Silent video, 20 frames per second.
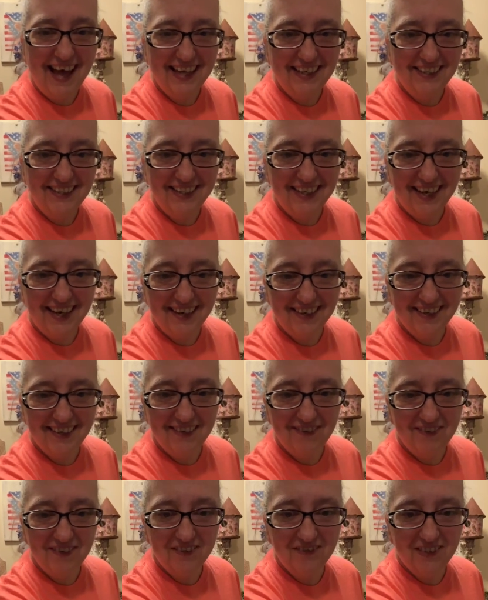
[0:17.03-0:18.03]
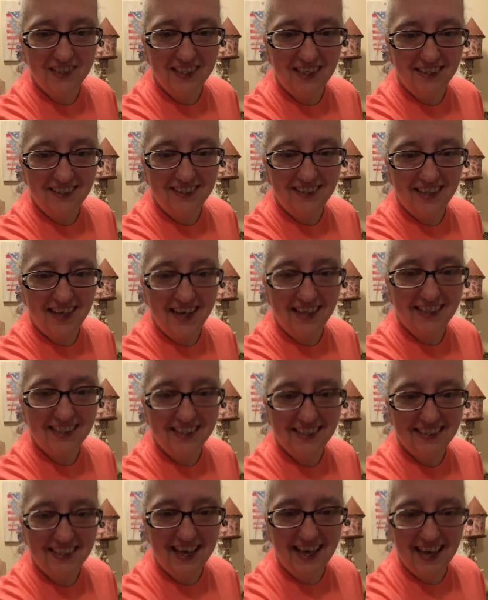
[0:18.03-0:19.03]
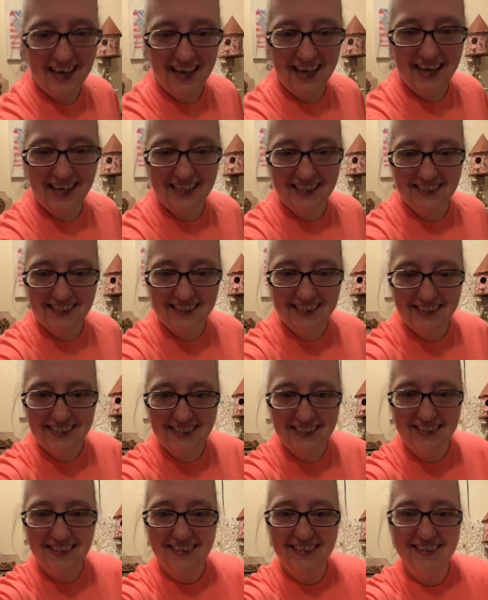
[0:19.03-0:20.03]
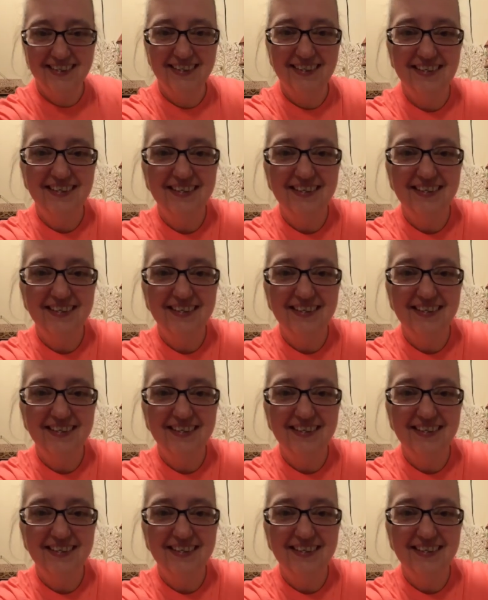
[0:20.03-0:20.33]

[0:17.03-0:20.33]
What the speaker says: Hi, Sherry from Sunshine Designs.